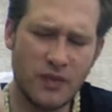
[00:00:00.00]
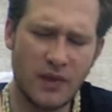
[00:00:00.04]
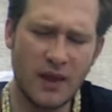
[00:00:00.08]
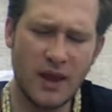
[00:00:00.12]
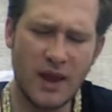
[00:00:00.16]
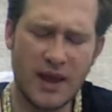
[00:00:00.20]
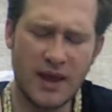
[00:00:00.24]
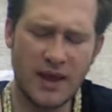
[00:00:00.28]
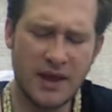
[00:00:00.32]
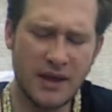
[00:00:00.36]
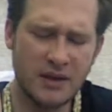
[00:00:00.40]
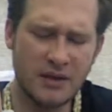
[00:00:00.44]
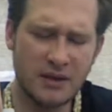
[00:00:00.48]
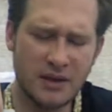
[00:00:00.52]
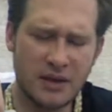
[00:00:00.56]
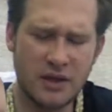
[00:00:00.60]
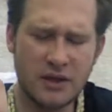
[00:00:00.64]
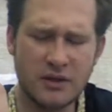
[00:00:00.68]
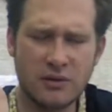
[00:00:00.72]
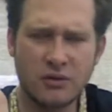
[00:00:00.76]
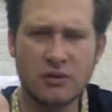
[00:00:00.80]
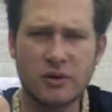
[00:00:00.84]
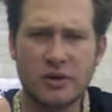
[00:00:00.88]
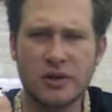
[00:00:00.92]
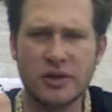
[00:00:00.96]
and yeah, the
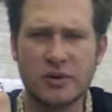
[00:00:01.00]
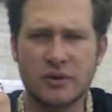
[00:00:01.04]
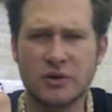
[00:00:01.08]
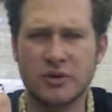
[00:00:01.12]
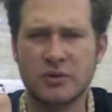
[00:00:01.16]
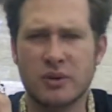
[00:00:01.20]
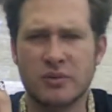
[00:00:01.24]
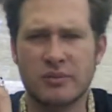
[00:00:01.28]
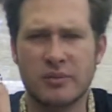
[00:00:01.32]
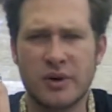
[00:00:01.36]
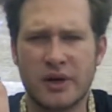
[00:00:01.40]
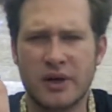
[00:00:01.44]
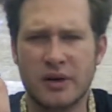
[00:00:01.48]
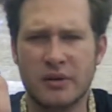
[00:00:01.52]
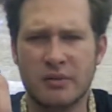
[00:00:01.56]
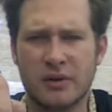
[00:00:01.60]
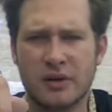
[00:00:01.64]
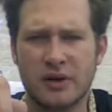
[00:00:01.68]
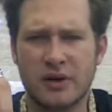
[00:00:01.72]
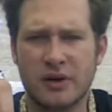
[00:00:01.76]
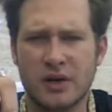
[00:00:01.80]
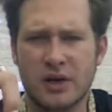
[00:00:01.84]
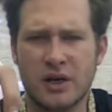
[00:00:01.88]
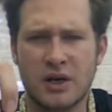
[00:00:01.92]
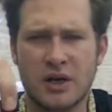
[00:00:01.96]
quality was a bit better, but
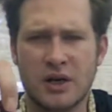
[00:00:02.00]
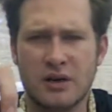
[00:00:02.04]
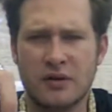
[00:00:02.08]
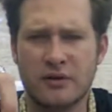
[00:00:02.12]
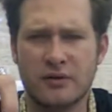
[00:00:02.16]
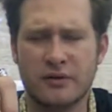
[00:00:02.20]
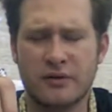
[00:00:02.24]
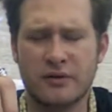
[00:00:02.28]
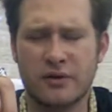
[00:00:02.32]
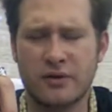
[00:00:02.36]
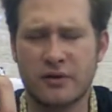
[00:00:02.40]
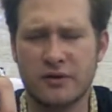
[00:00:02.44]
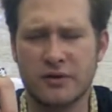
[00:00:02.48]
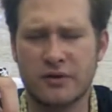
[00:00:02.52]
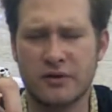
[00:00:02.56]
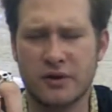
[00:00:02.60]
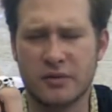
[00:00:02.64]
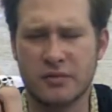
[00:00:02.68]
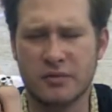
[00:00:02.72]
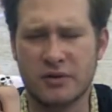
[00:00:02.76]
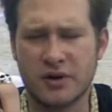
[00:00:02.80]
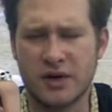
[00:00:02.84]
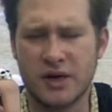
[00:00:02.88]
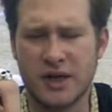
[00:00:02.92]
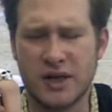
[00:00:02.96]
for the
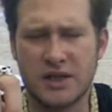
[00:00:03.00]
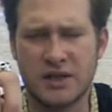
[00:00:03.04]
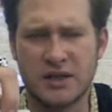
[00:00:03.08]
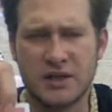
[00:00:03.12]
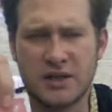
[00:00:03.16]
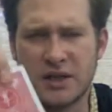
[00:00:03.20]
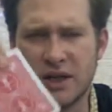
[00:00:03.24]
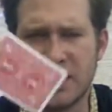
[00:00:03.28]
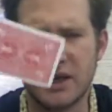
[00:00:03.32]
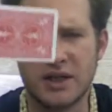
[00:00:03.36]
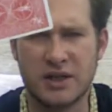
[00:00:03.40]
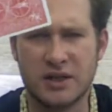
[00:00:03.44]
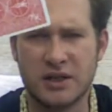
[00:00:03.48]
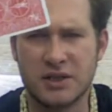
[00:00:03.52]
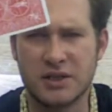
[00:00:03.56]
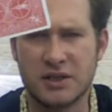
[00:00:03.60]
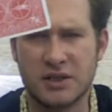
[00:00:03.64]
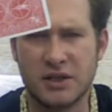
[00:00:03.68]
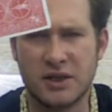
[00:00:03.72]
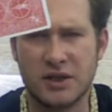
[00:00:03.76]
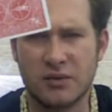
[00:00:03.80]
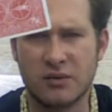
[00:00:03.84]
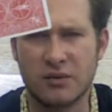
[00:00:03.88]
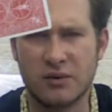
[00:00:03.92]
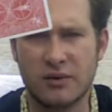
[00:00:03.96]
price, I just
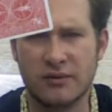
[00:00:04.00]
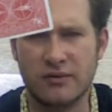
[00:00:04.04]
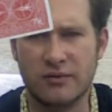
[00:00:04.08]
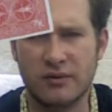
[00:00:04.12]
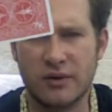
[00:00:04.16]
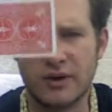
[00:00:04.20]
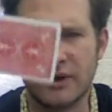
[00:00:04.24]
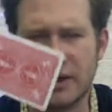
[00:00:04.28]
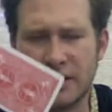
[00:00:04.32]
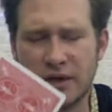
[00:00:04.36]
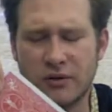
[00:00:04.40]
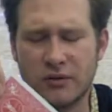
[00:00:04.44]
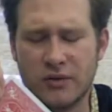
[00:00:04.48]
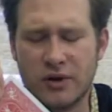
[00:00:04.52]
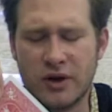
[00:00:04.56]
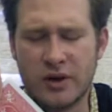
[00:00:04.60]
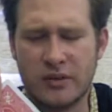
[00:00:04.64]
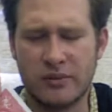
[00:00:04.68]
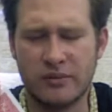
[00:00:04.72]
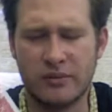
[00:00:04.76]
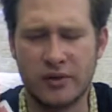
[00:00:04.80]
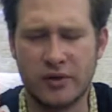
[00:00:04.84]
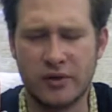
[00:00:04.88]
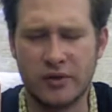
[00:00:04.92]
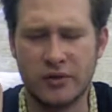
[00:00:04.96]
stuck with regular red and
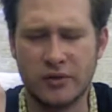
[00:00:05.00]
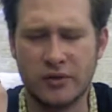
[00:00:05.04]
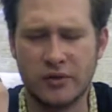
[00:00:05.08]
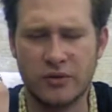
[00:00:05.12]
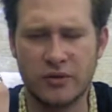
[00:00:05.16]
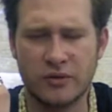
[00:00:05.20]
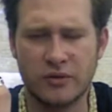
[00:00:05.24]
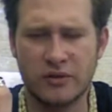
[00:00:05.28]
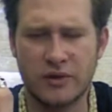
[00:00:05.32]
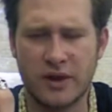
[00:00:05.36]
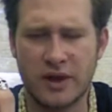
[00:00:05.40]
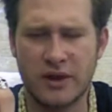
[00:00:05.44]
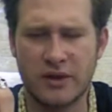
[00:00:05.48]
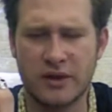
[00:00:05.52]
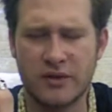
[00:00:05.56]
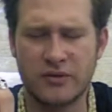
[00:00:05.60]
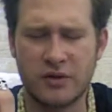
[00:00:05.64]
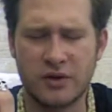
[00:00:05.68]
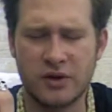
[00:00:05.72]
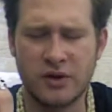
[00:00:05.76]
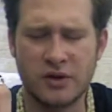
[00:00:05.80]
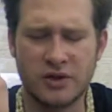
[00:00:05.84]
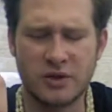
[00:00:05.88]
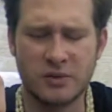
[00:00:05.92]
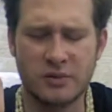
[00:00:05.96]
blue at
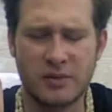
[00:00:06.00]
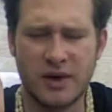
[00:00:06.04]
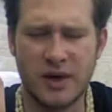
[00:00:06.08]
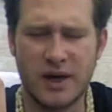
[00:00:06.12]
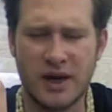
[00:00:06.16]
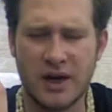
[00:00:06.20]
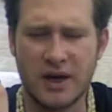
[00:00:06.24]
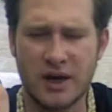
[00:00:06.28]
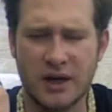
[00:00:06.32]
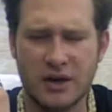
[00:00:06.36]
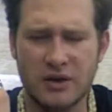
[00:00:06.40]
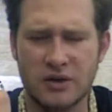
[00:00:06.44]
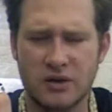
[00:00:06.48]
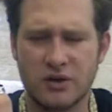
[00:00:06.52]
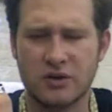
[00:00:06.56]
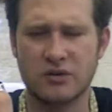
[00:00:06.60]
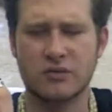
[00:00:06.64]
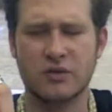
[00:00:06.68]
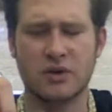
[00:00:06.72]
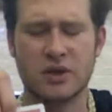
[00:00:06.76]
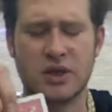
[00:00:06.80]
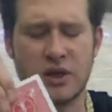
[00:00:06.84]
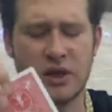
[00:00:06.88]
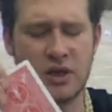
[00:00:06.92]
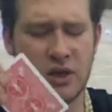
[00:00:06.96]
$3 a pack, and you don't
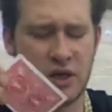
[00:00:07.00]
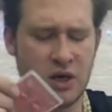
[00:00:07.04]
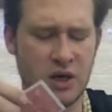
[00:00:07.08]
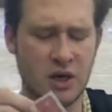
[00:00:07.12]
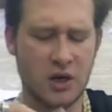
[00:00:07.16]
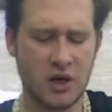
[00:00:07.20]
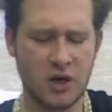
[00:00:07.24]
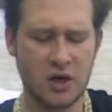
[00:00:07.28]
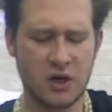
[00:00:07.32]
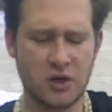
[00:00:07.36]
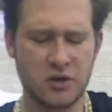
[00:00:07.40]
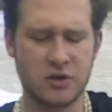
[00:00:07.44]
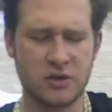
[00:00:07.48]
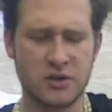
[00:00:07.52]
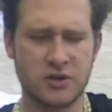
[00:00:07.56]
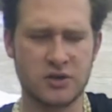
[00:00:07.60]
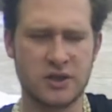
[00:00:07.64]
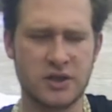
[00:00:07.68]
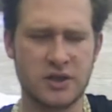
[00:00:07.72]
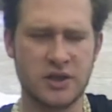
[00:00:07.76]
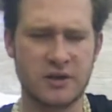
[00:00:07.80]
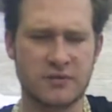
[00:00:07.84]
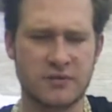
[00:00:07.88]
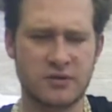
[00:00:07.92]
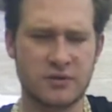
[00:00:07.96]
really notice the
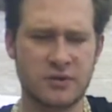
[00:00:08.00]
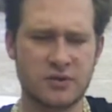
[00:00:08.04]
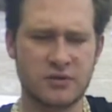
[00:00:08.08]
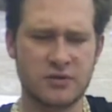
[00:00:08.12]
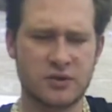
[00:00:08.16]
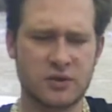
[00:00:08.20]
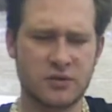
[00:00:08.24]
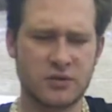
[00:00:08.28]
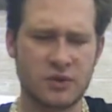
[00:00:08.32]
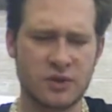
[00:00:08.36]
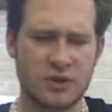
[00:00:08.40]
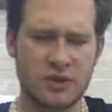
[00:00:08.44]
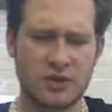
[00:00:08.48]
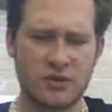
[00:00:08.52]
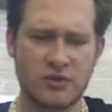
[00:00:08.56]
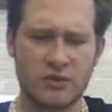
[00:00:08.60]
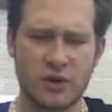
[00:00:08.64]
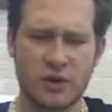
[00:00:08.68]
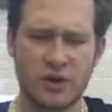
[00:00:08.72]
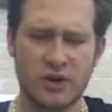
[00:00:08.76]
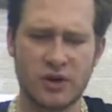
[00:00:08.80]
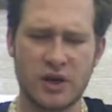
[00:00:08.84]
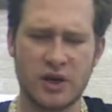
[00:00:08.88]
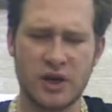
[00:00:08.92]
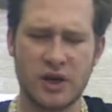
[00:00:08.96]
difference once you work
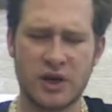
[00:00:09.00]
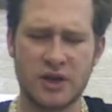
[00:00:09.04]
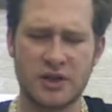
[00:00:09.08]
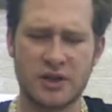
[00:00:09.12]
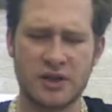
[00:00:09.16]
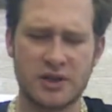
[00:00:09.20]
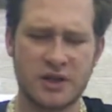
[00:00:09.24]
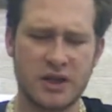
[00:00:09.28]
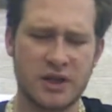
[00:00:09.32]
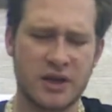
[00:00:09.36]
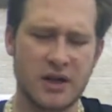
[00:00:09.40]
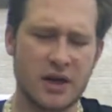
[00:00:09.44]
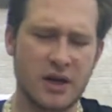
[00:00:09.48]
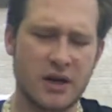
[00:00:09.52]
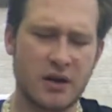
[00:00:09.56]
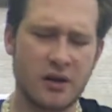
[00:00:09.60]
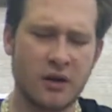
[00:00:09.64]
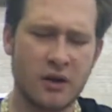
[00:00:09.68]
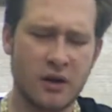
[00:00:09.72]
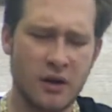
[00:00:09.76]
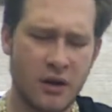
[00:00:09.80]
the cards in. Now,